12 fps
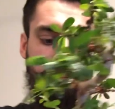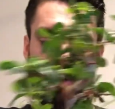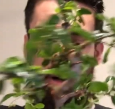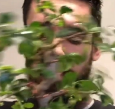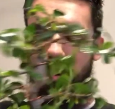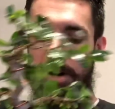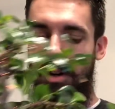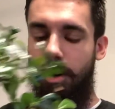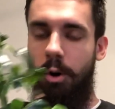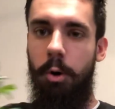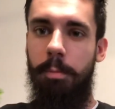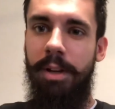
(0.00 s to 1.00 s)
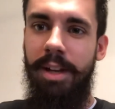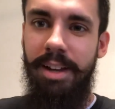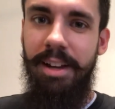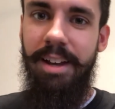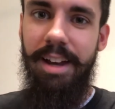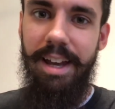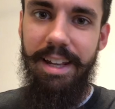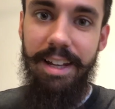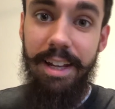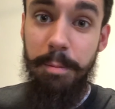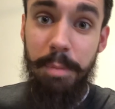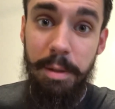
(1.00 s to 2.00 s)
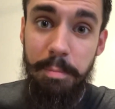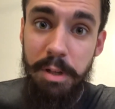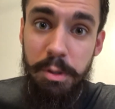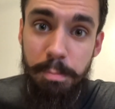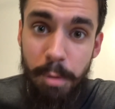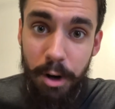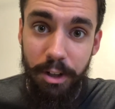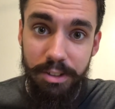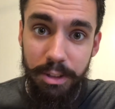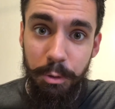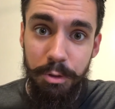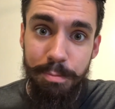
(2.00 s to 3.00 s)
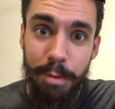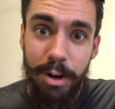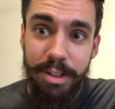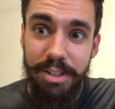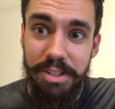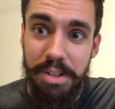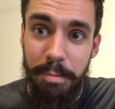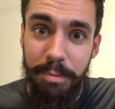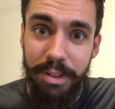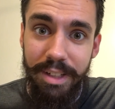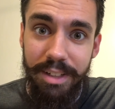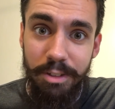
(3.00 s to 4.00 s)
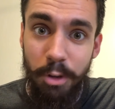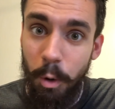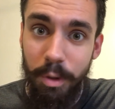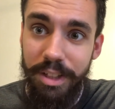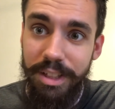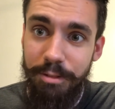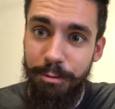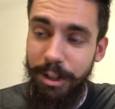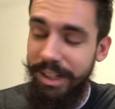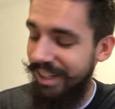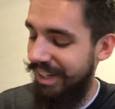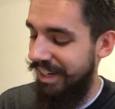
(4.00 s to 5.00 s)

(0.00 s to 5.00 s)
So I brought it home and it had been mismarked. It was marked as something totally different.